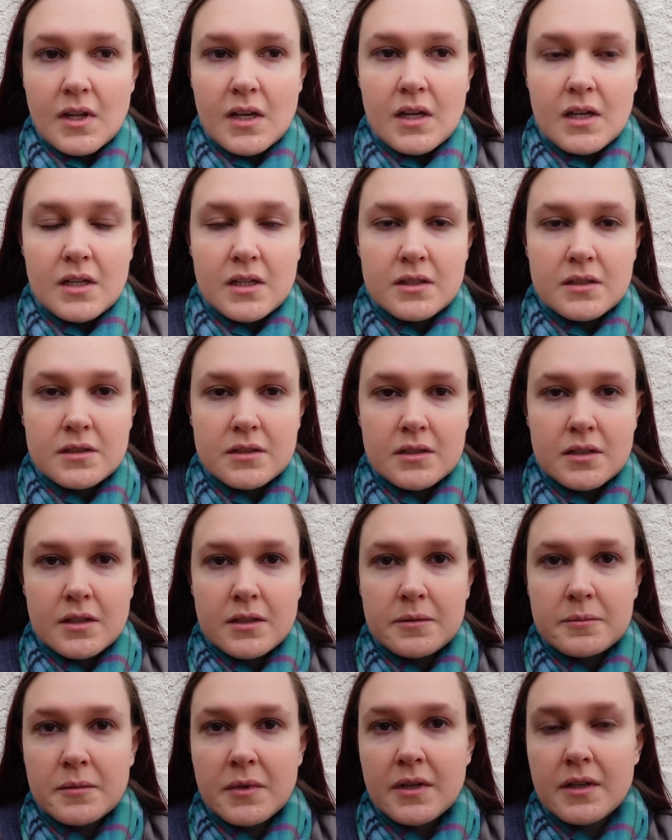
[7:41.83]
and
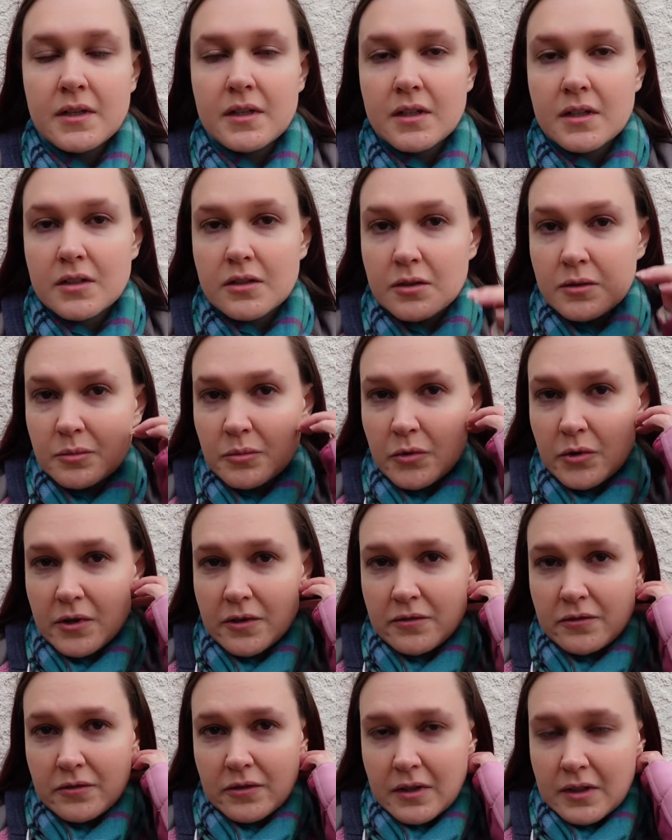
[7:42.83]
um, and her
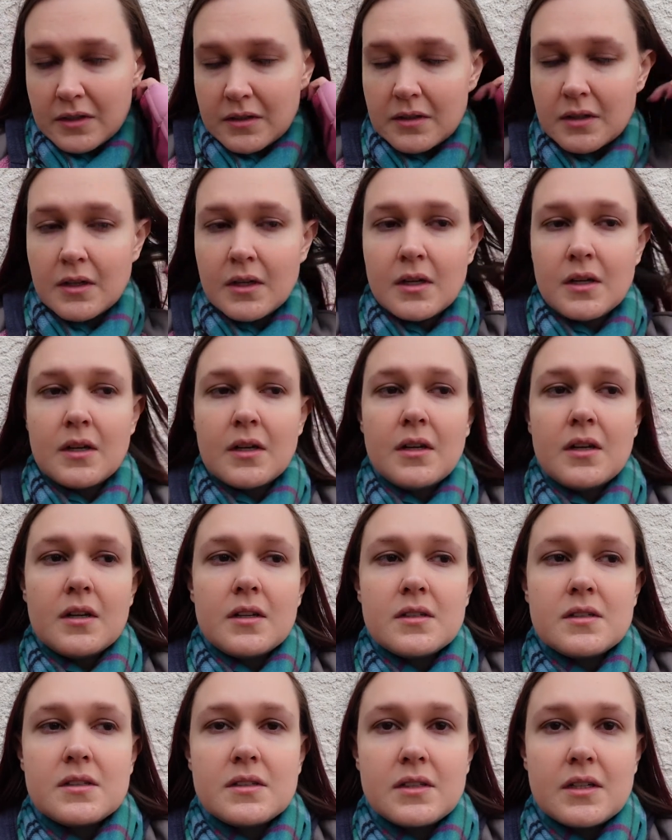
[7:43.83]
boyfriend,
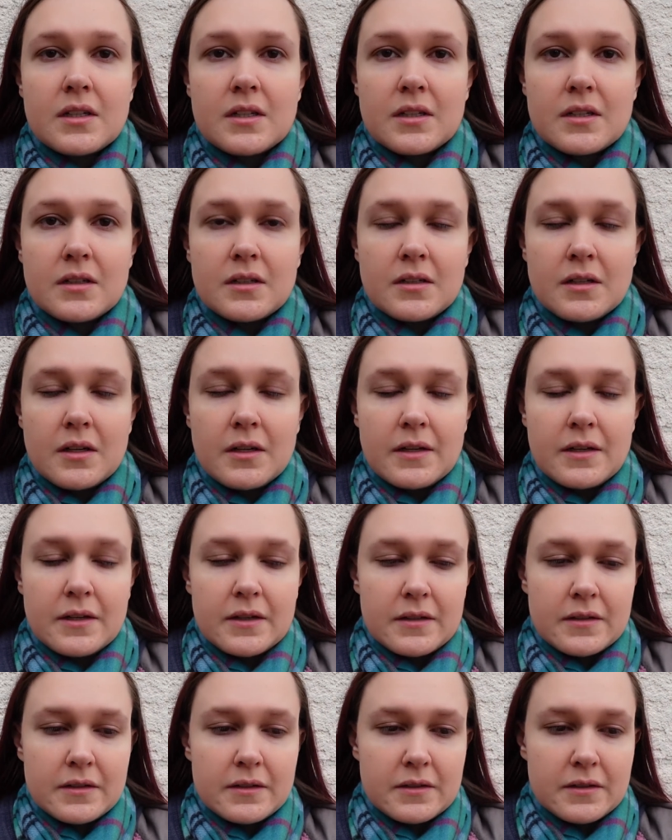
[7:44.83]
Stingin.
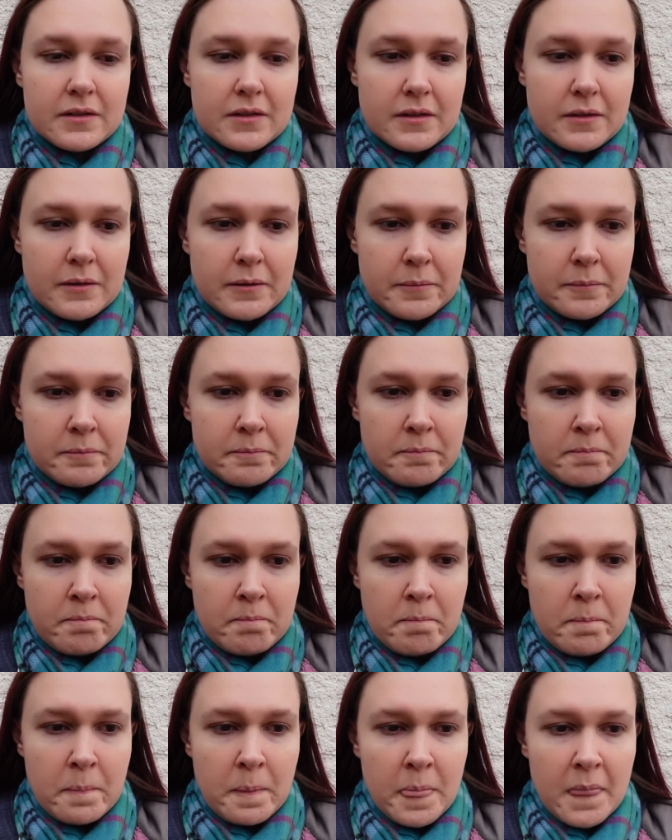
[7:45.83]
And um,
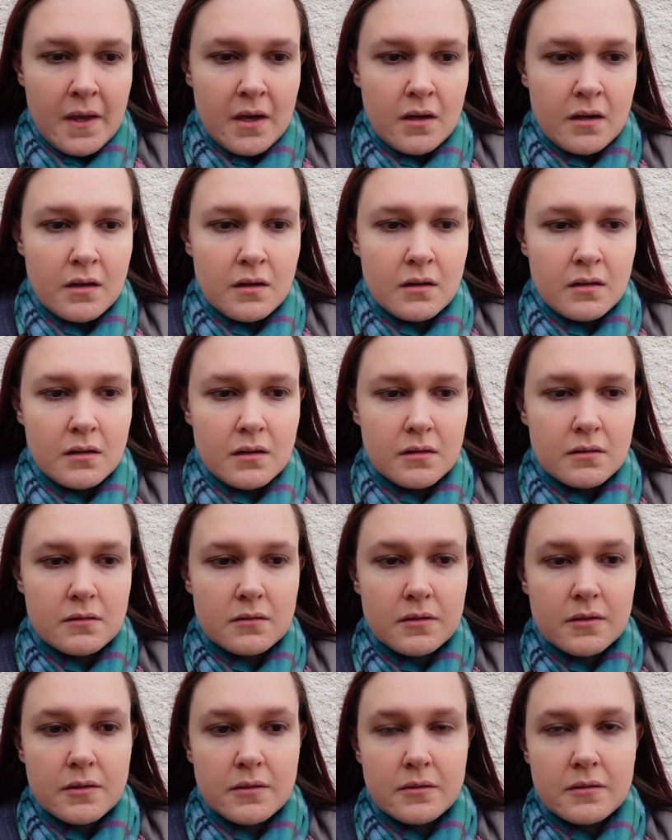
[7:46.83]
I
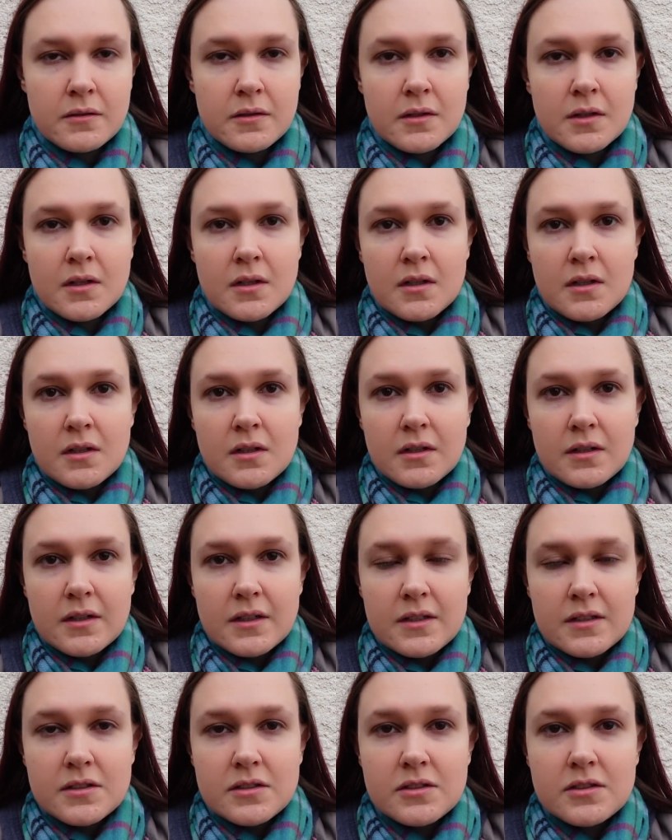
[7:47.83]
don't know,
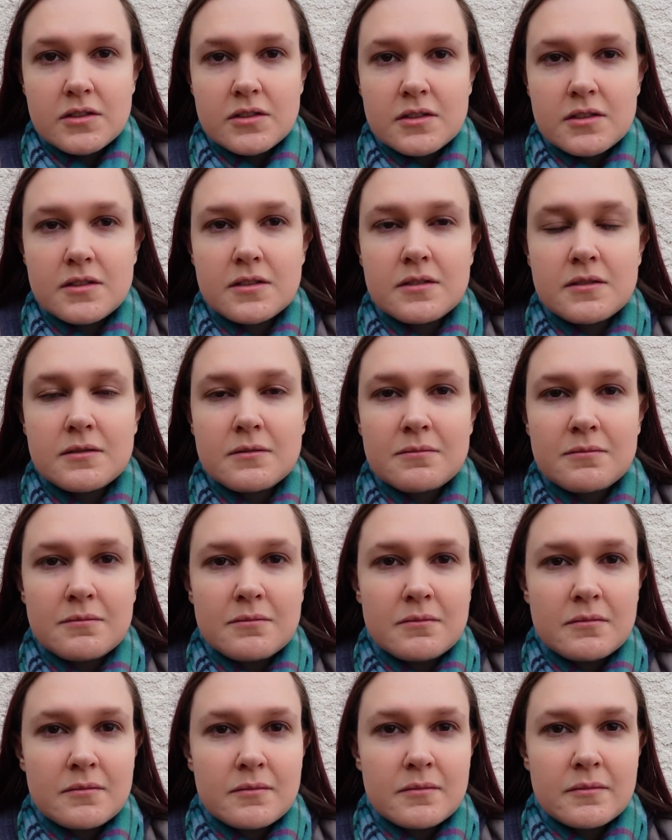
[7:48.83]
guys, just
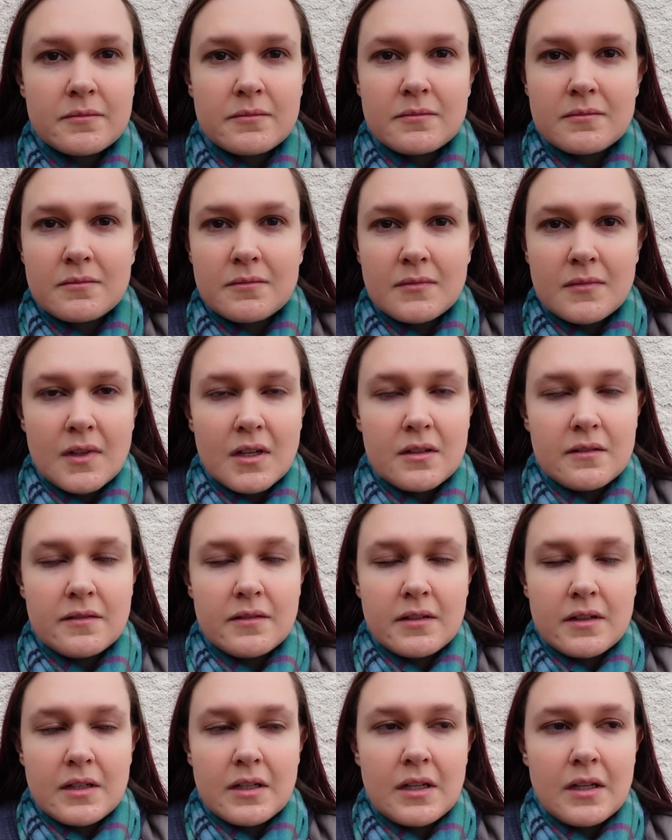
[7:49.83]

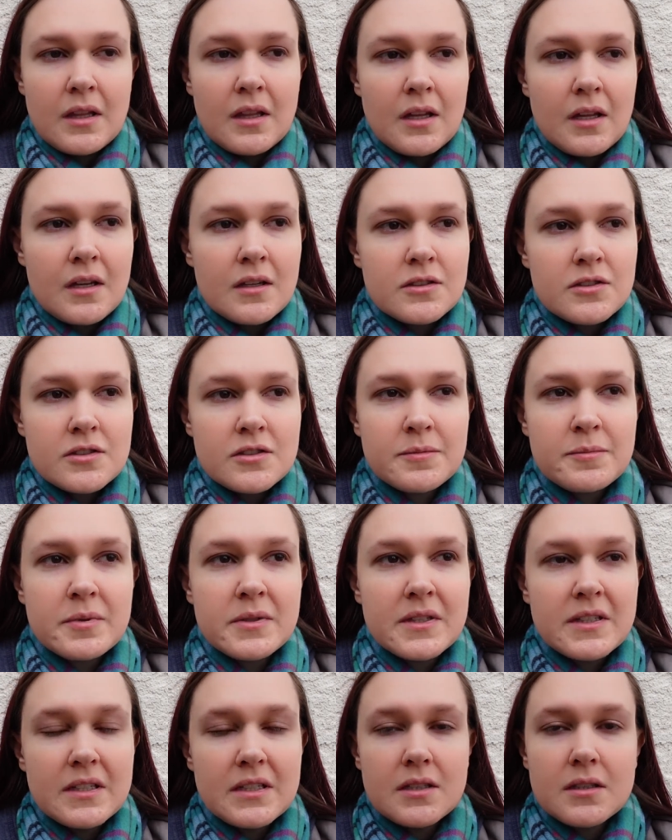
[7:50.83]
if anything, just
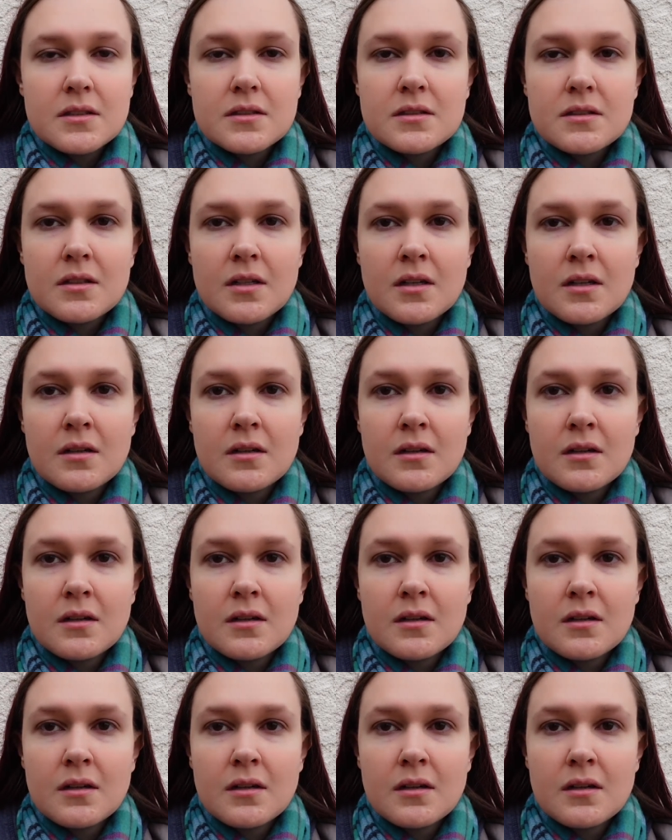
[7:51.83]
please